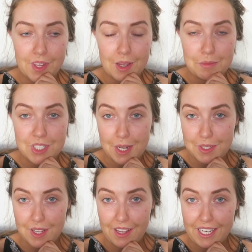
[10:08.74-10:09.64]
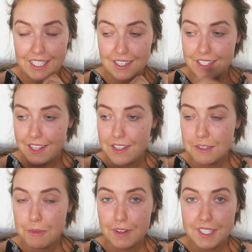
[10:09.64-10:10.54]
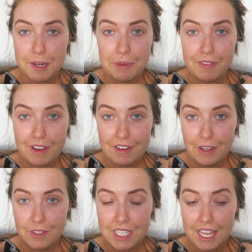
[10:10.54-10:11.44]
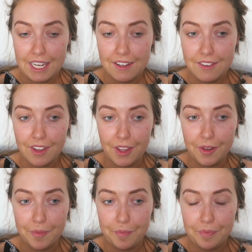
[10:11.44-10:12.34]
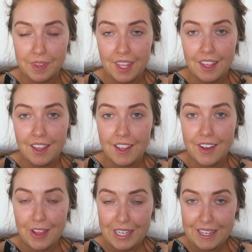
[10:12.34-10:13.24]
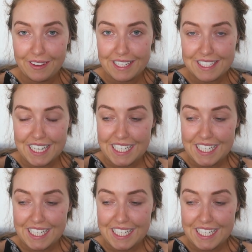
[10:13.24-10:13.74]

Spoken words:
I'm so tired. I know that tomorrow's going to be a very long day, so an early night is